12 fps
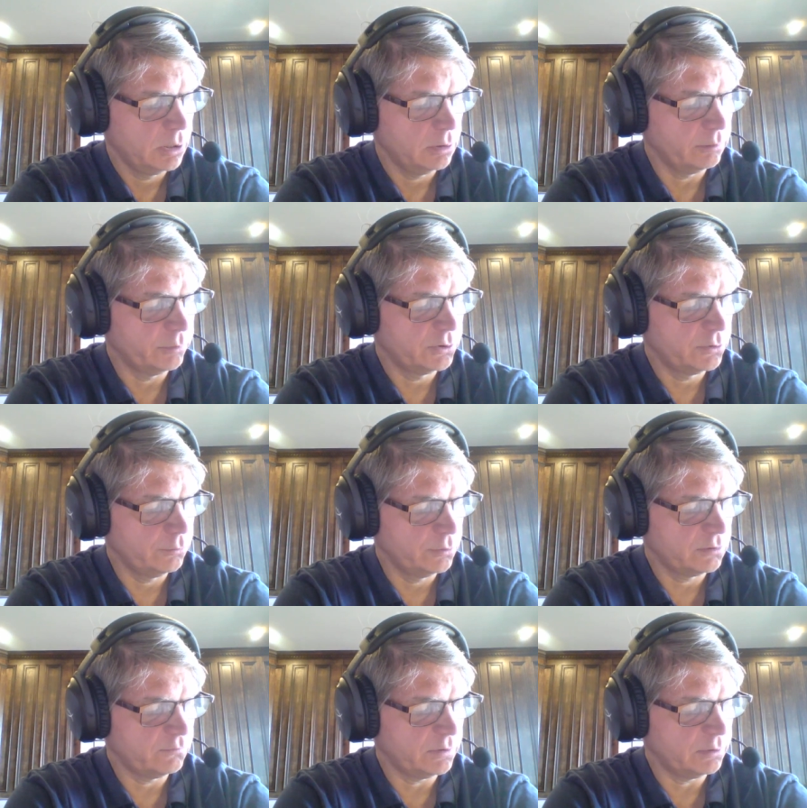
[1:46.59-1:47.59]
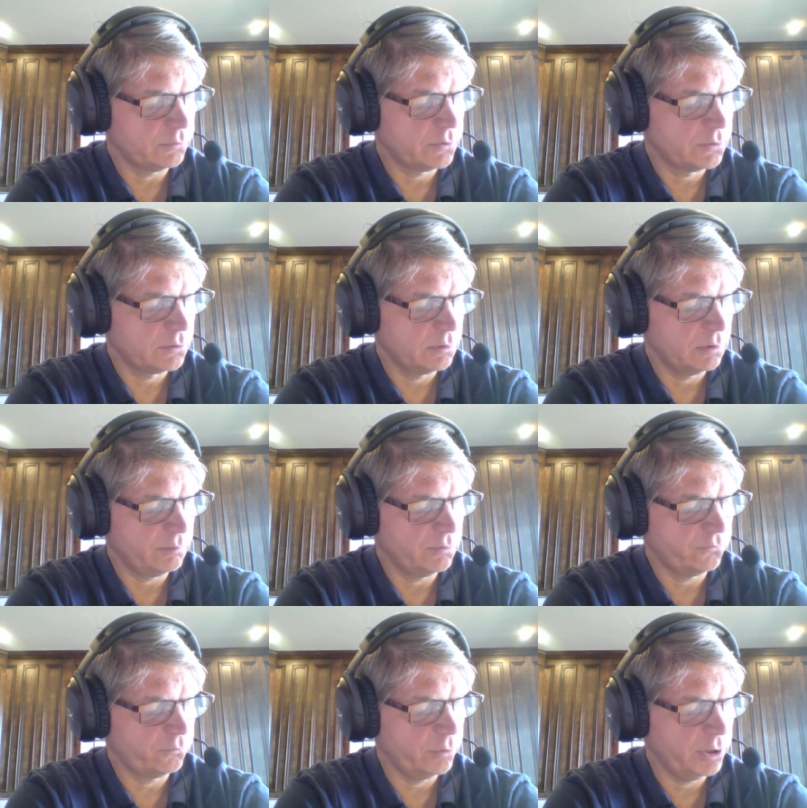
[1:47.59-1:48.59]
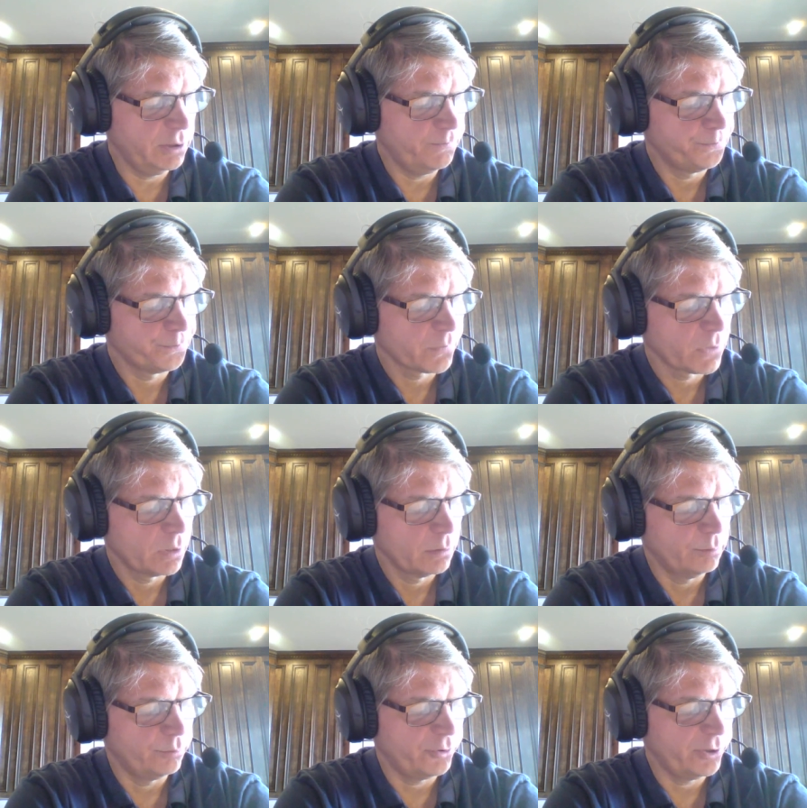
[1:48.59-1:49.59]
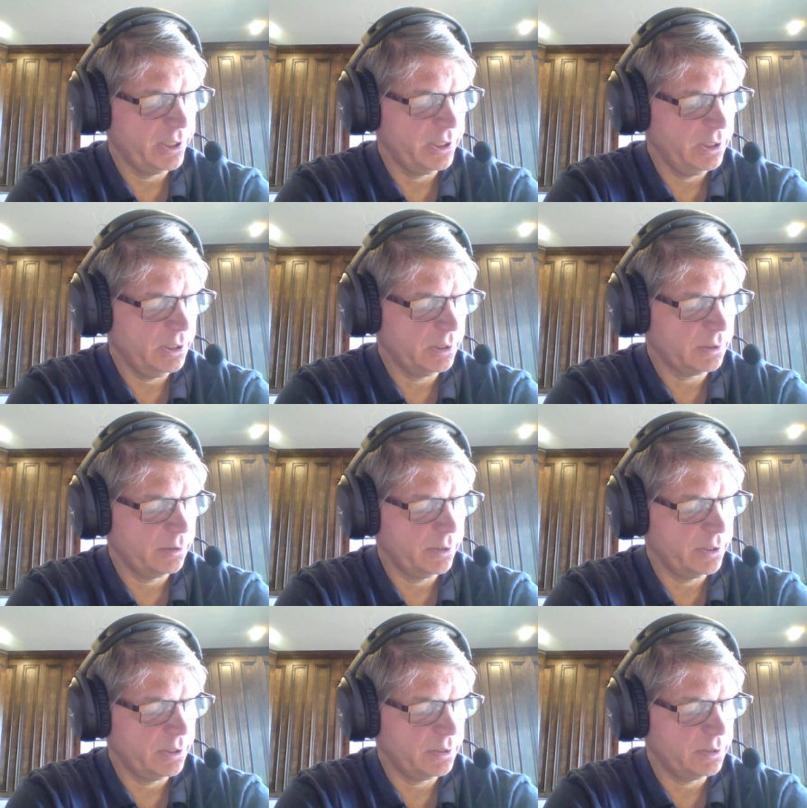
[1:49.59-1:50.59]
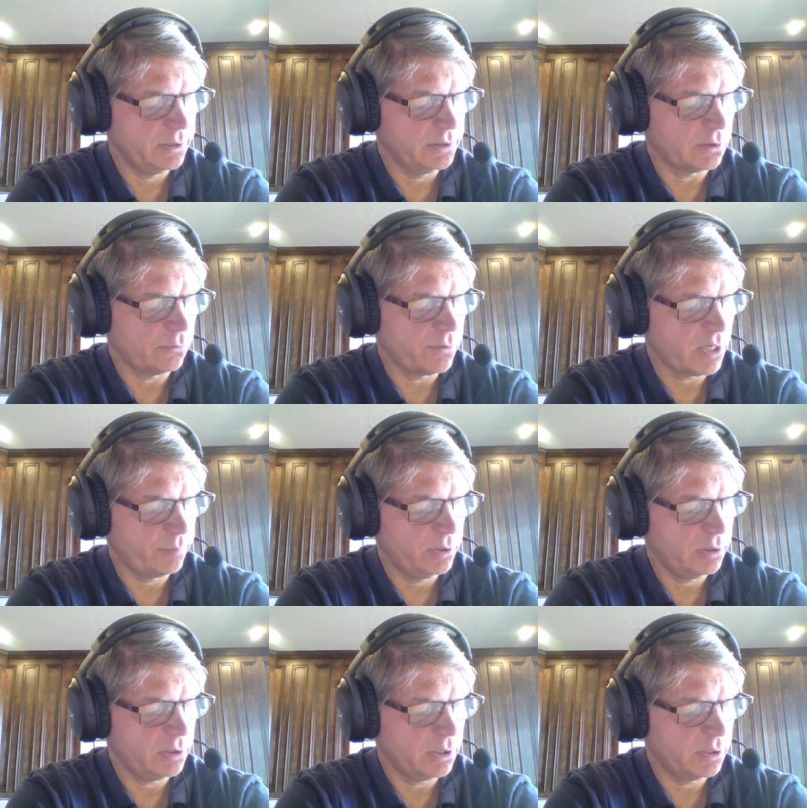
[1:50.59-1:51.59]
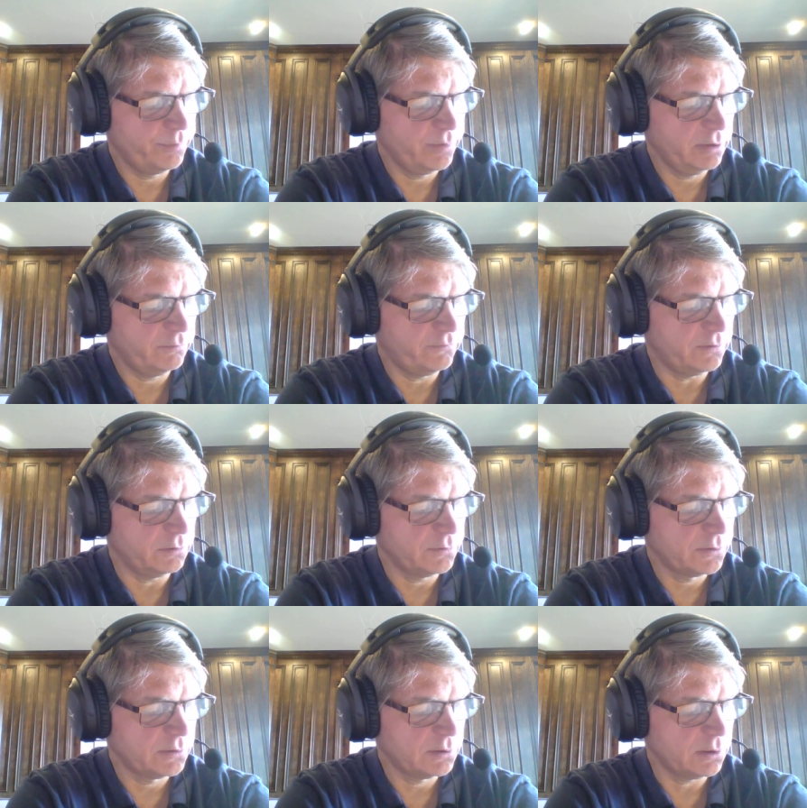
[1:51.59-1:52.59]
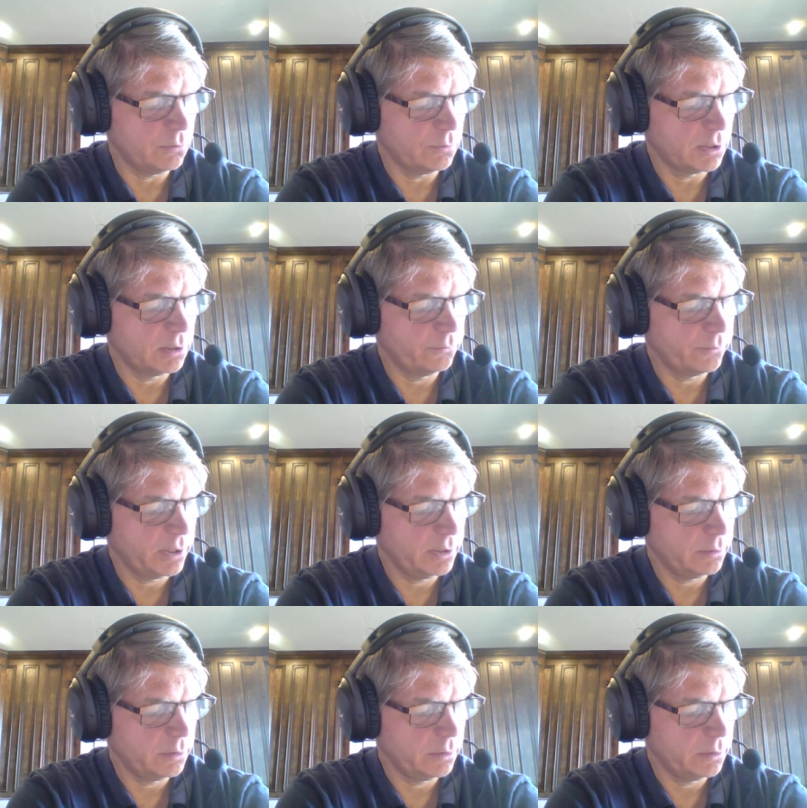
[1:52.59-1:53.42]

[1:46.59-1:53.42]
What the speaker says: Number 2 is false. Number 3, bradycardia is a rapid heartbeat. False. Slow heart rate.